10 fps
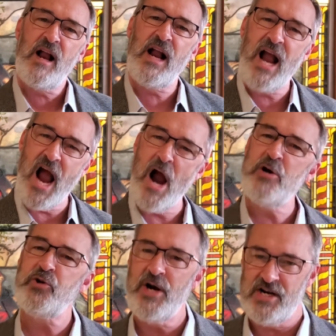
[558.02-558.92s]

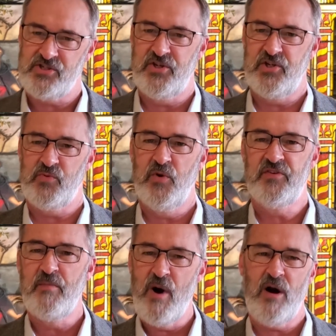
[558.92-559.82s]
Contrast this with
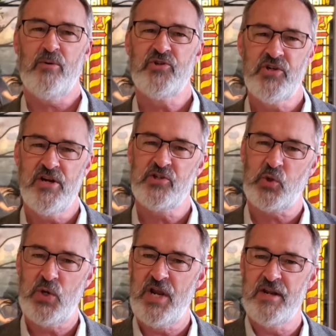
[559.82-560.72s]
democracy as
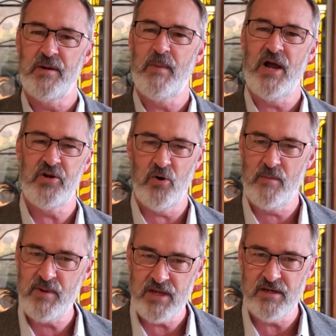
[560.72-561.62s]
created by
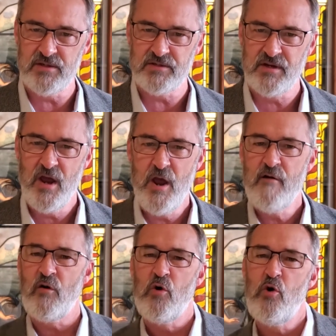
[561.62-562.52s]
Europeans,
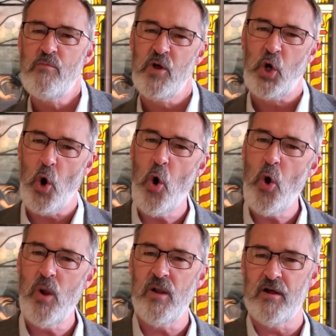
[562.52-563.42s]
for whom the
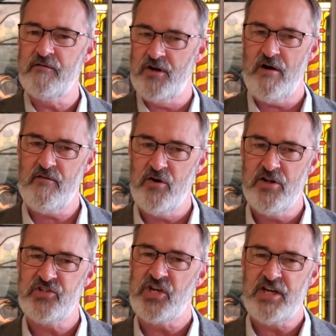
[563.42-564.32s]
goal of
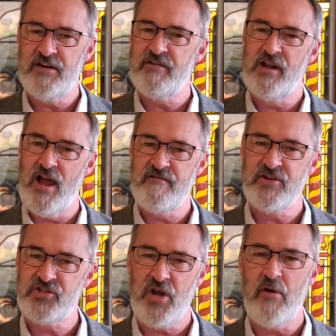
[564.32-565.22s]
governance and even life
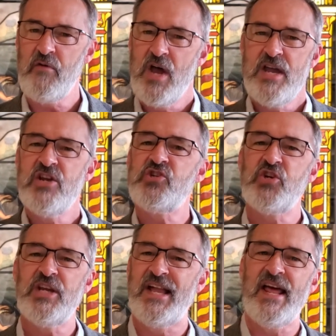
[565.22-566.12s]
itself is to
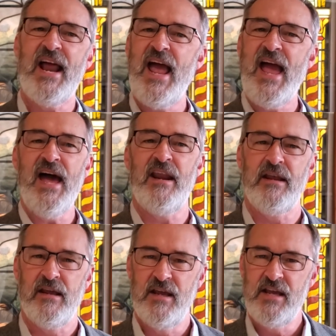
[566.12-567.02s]
get
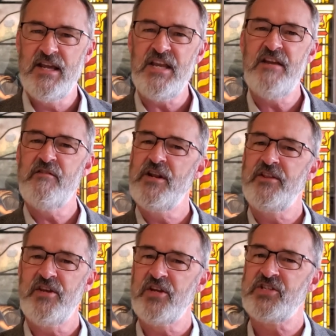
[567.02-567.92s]
ahead even at
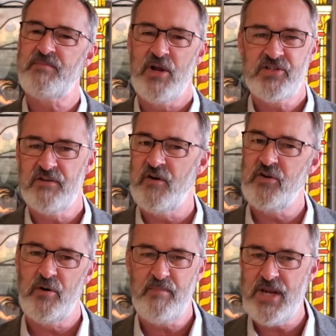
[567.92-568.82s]
the expense of
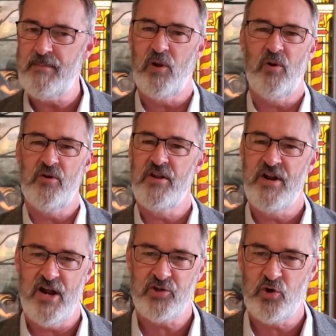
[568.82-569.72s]
other people or the
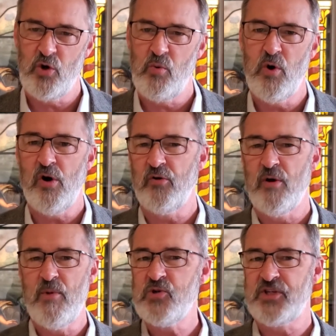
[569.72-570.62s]
natural world or
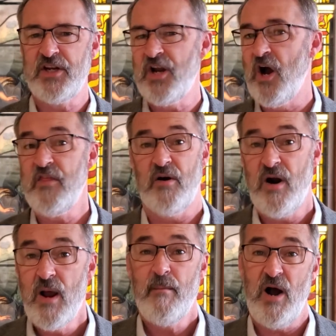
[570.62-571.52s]
most any other
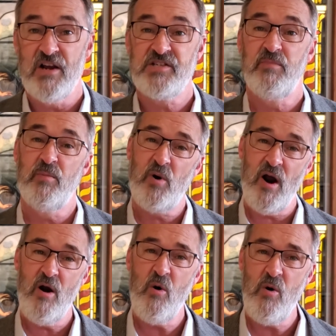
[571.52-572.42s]
possible
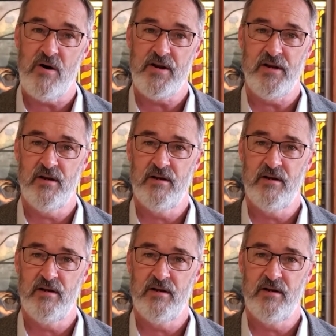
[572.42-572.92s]
priority.